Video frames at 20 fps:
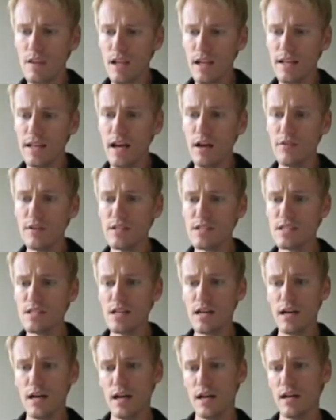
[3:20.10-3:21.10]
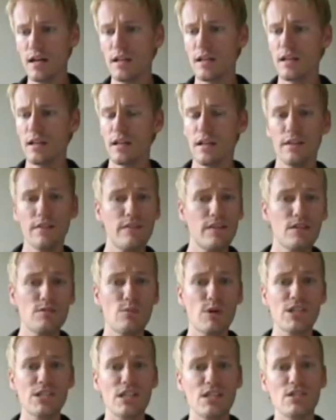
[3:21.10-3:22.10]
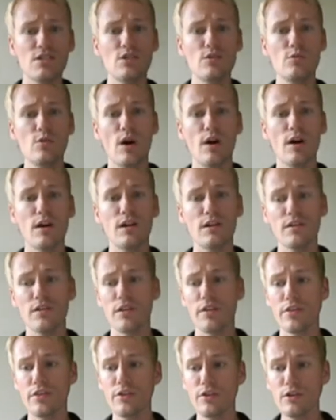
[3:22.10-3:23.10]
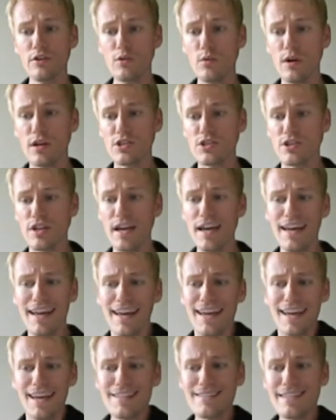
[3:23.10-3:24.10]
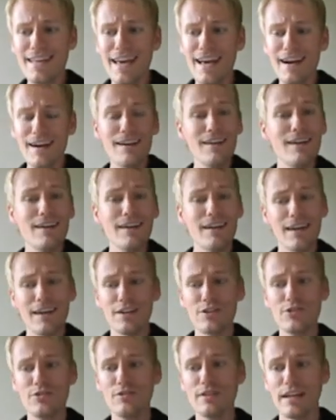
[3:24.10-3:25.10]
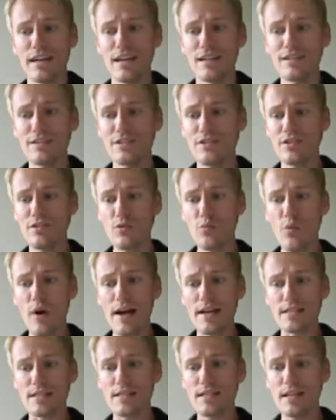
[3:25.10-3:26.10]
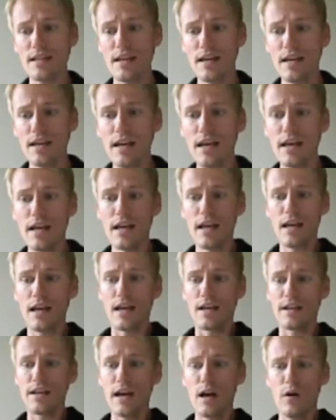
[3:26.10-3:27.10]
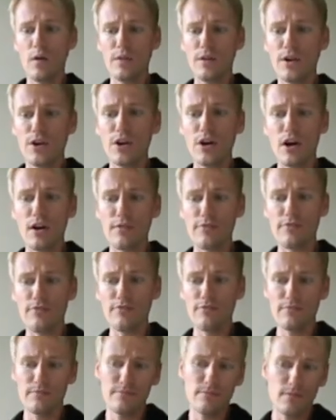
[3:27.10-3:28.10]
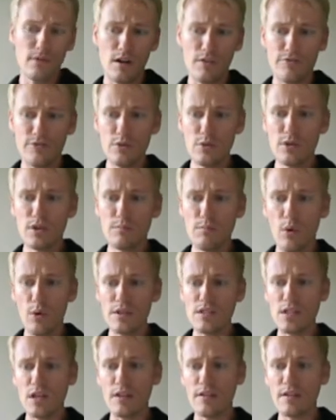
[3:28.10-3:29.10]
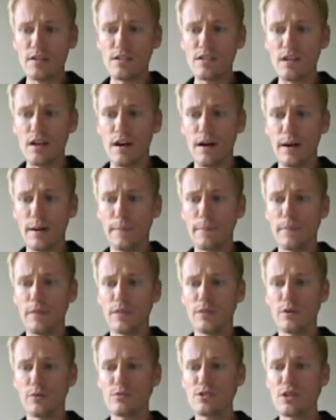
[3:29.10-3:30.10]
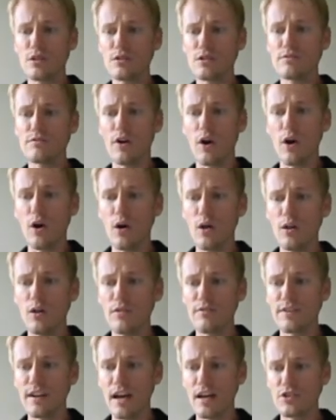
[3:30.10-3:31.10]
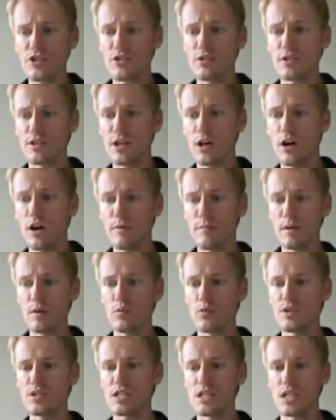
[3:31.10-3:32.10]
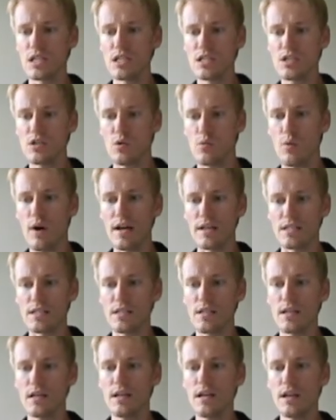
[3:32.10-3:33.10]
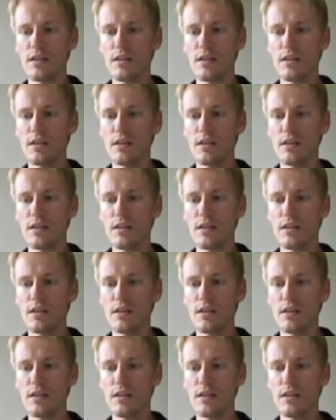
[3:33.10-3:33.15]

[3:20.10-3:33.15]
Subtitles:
Now this brings us to our third question. Is Canada a hinterland to the west? Now there are a few good points on this. The result of all of national economy was east to west.